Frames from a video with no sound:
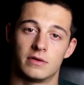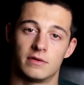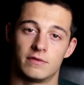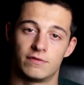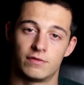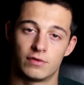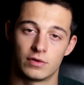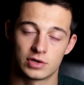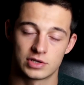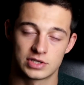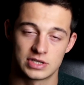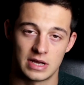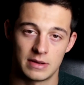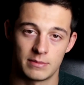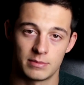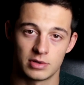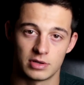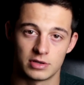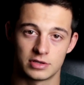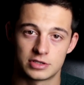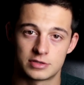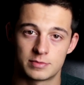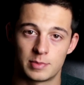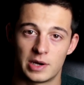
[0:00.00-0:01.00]
for example,
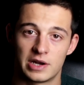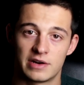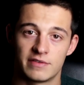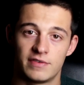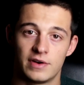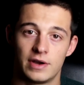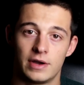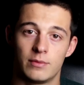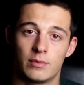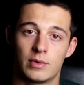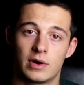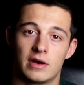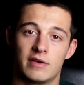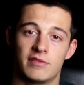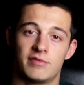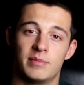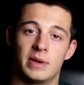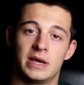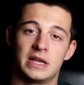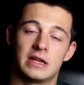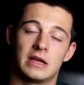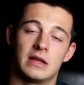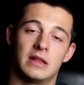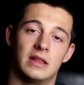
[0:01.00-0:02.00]
on Spotify, where I've
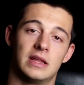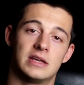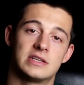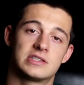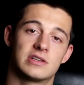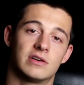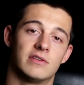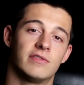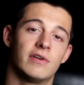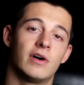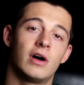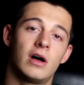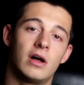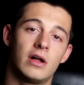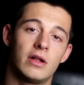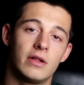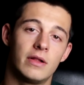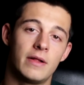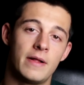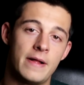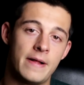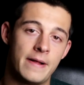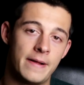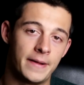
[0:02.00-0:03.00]
made a list of
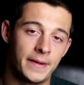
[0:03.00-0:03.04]
all